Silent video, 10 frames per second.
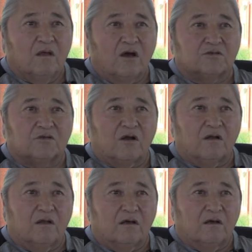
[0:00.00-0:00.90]
I
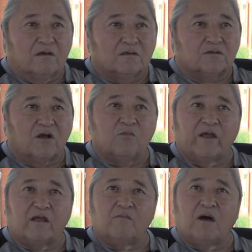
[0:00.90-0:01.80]
started, uh, started
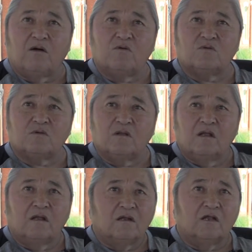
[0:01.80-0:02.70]
making my own
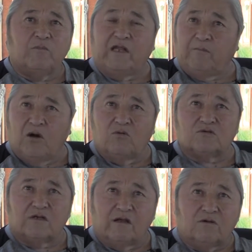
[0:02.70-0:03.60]
little bitty bows
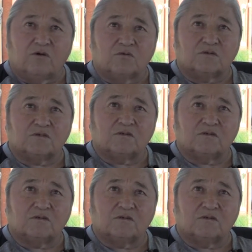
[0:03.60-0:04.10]
and arrows,